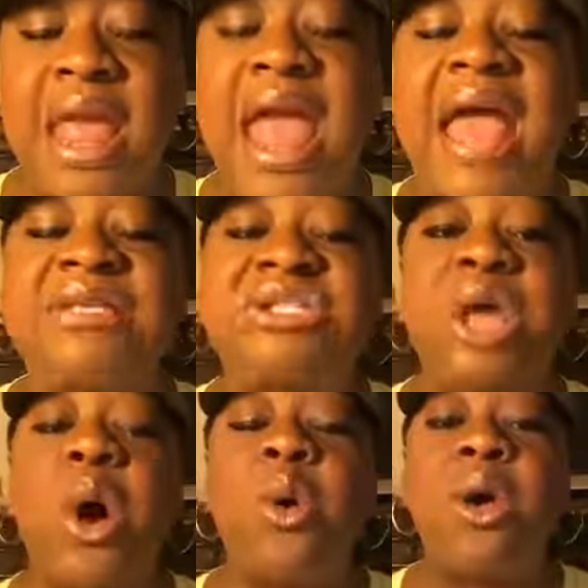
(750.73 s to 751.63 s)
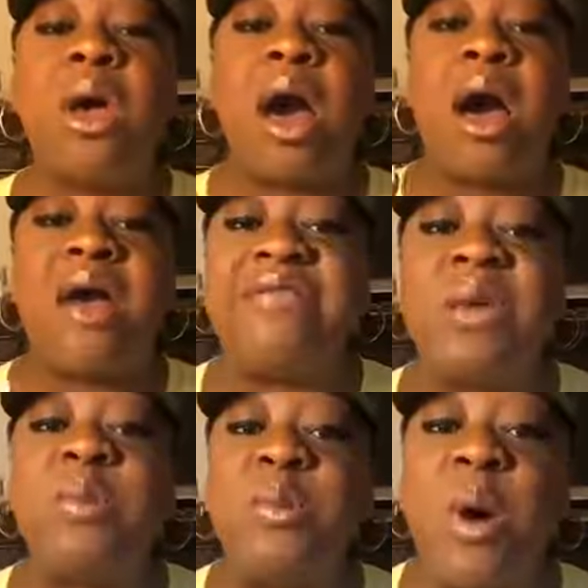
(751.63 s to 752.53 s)
And so, uh, and
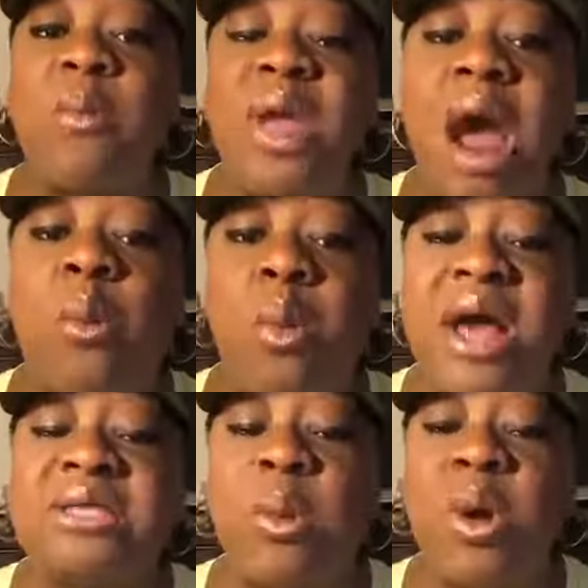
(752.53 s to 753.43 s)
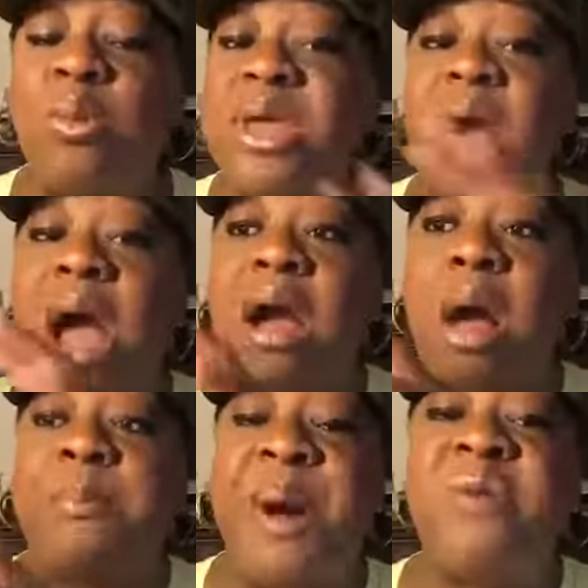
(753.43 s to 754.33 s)
then we we are one when we are
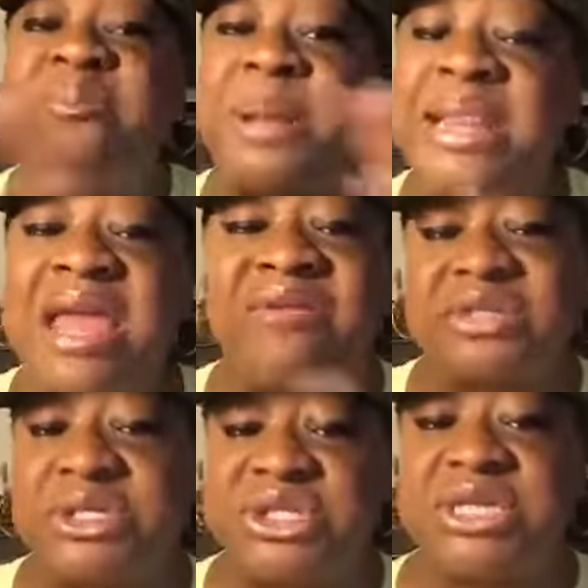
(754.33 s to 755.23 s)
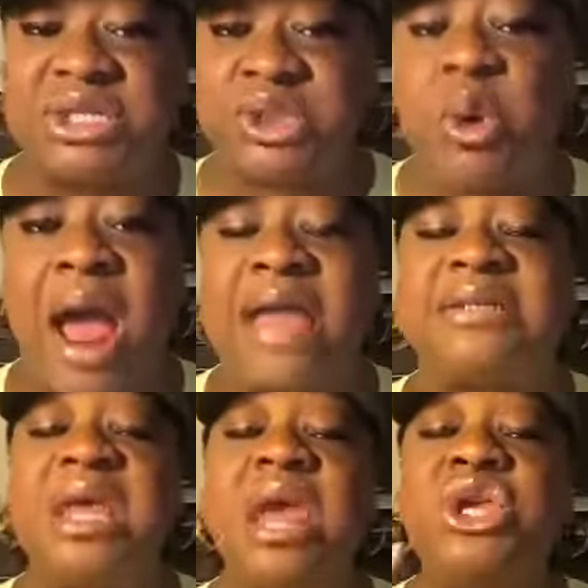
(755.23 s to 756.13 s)
both believers in Jesus
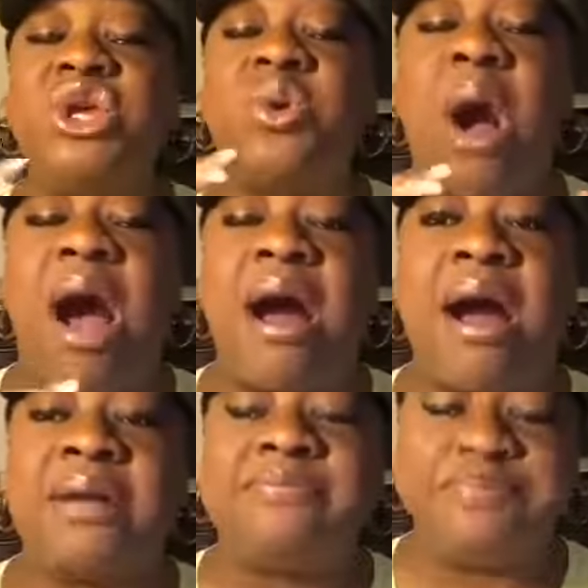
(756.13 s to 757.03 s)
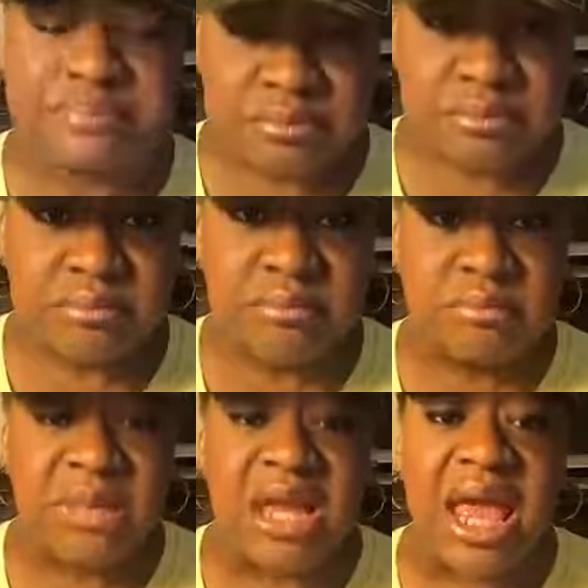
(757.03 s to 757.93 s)
Christ. You are
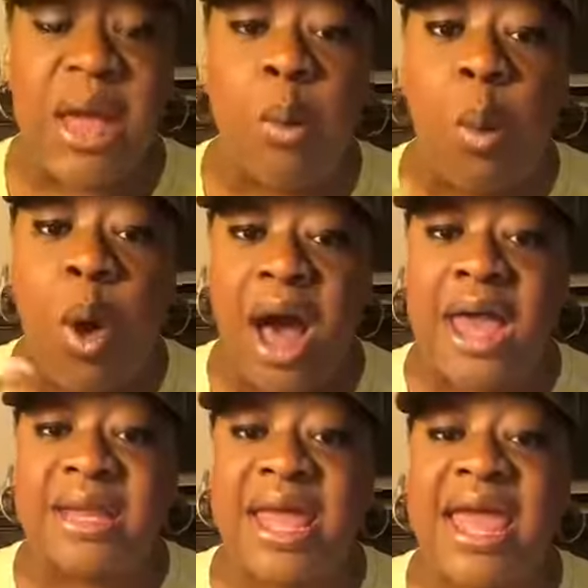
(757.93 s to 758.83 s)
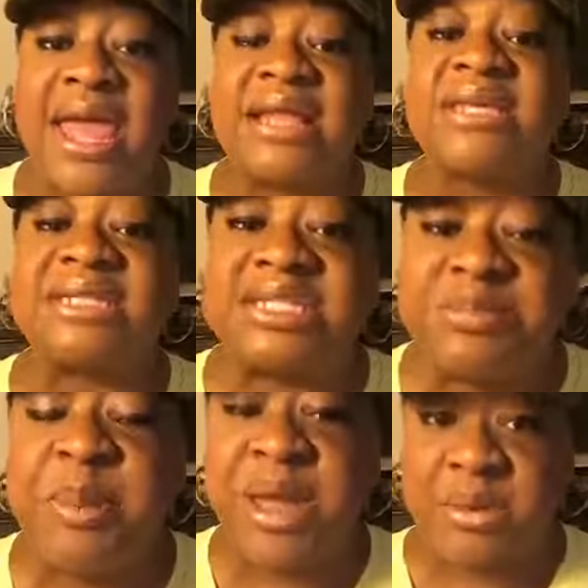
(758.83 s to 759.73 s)
one in
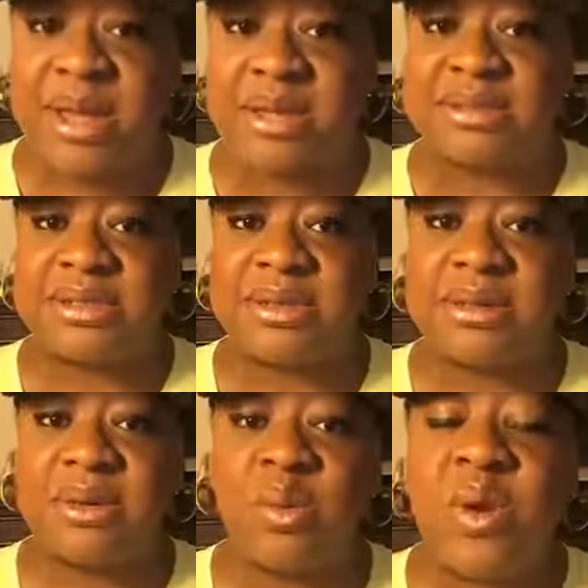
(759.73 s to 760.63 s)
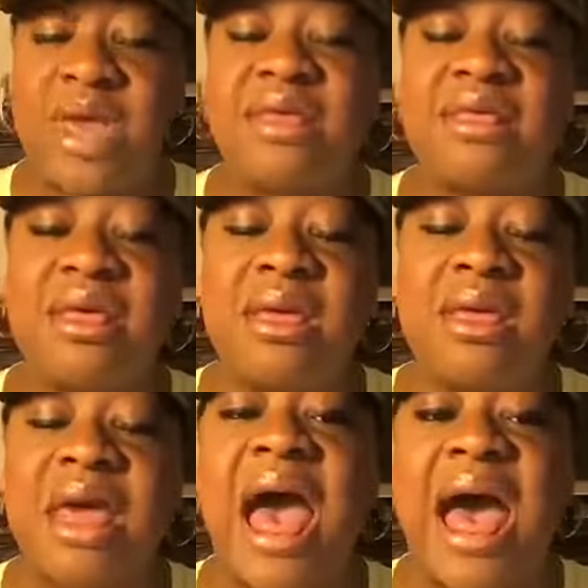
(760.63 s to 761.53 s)
spirit with
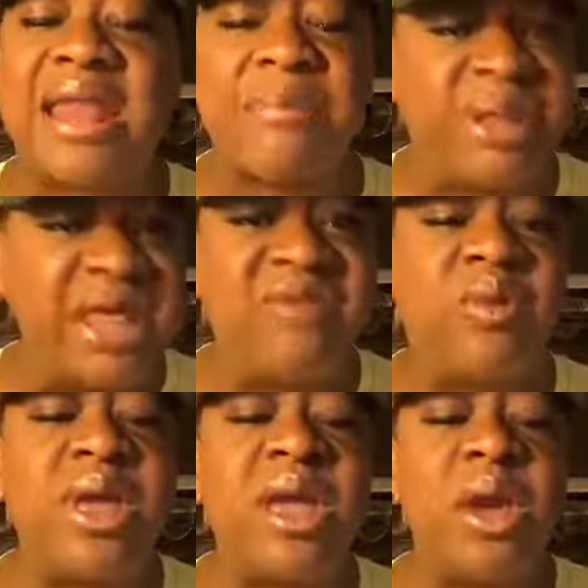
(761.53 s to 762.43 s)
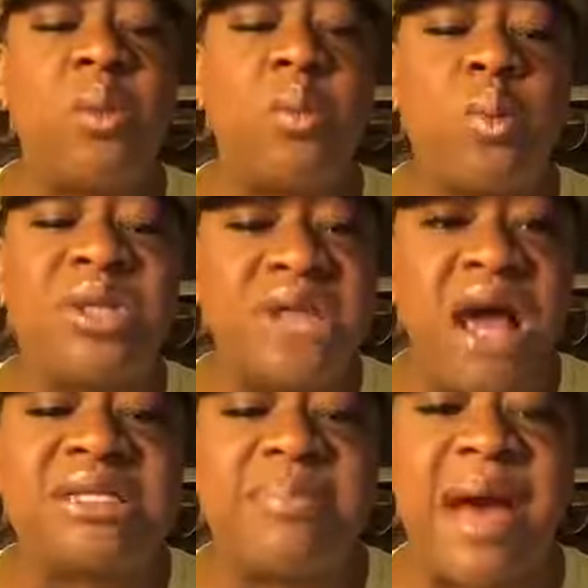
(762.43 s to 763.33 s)
God. I believe we we
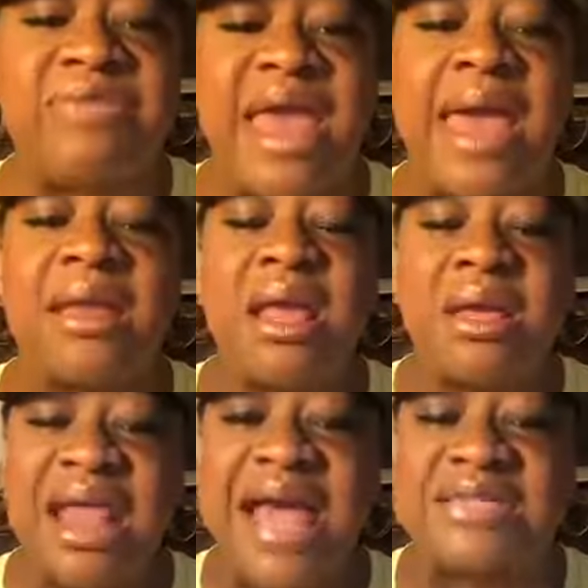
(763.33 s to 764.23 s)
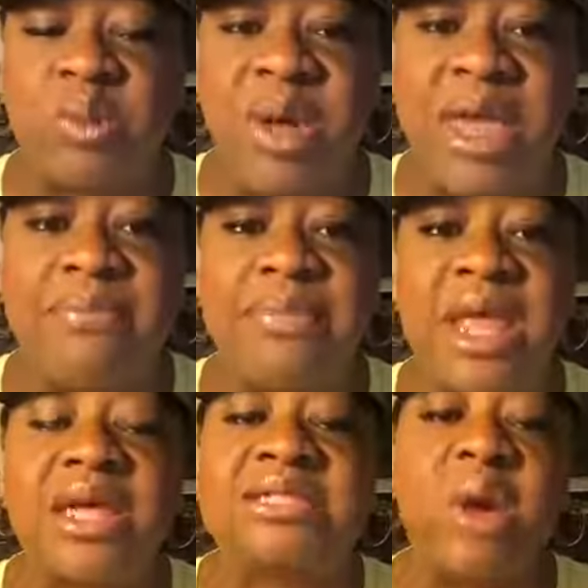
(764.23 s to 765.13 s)
talked about that last week.
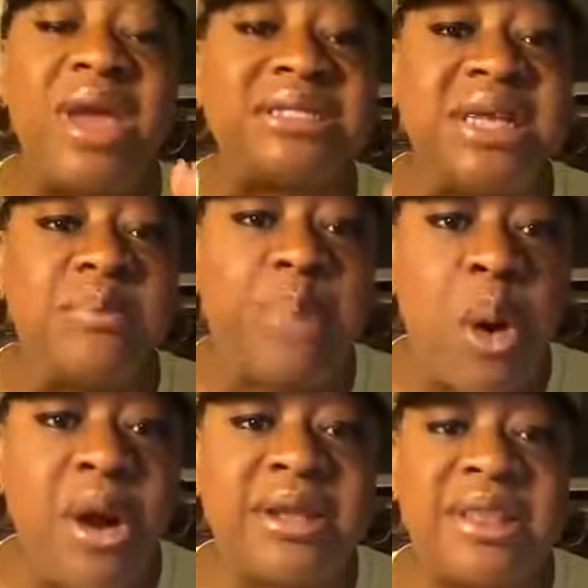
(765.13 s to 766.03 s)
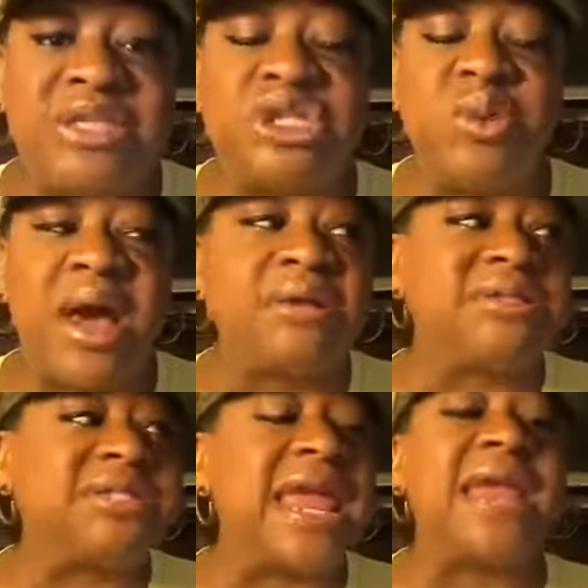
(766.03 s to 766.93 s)
So it's important that you
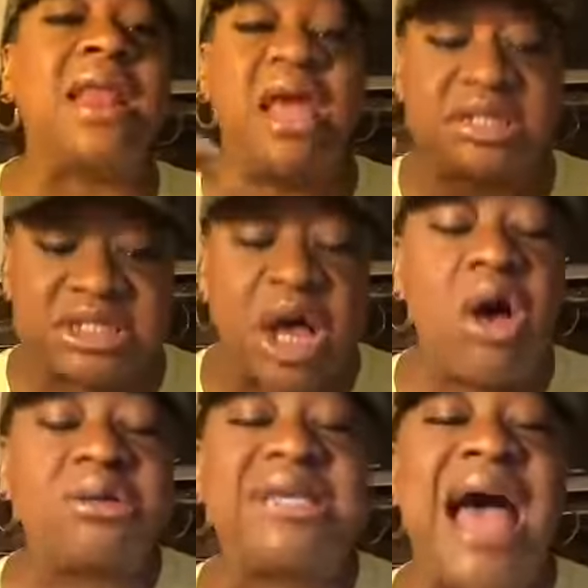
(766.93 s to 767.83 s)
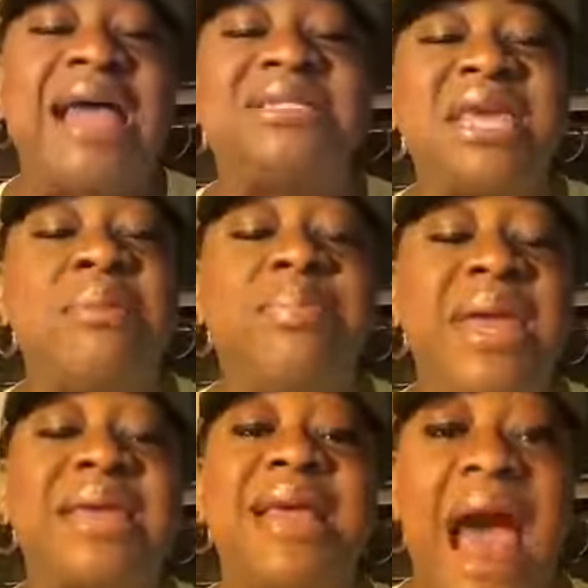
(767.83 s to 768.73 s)
understand soul ties can
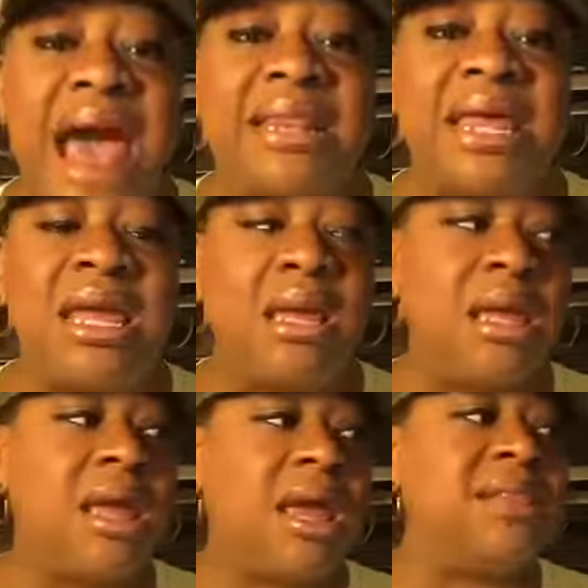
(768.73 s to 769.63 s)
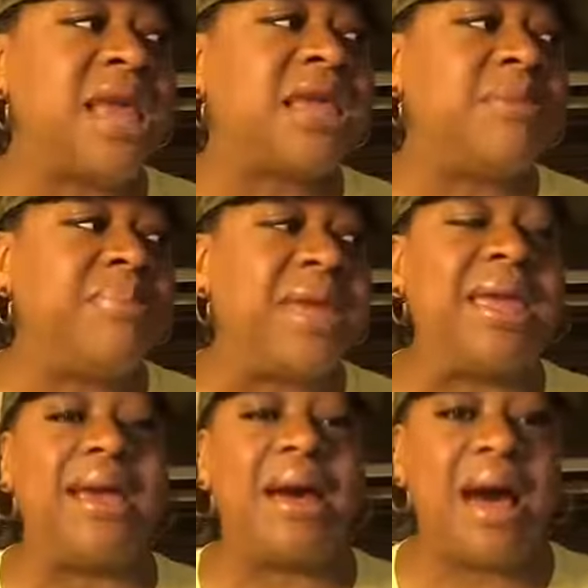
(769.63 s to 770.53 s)
be godly and they can
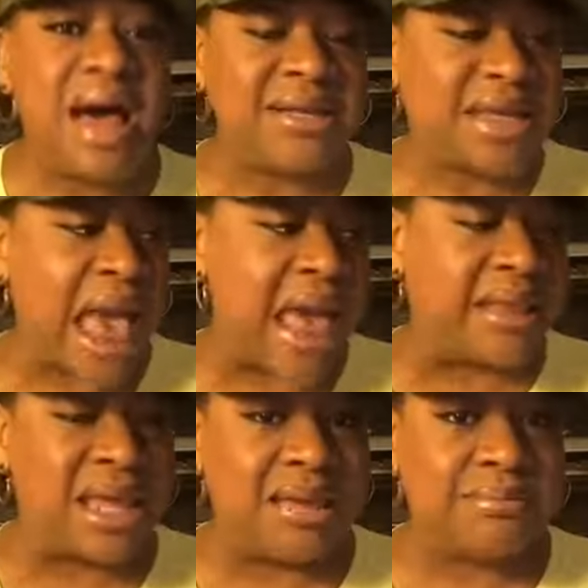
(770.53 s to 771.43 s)
be ungodly.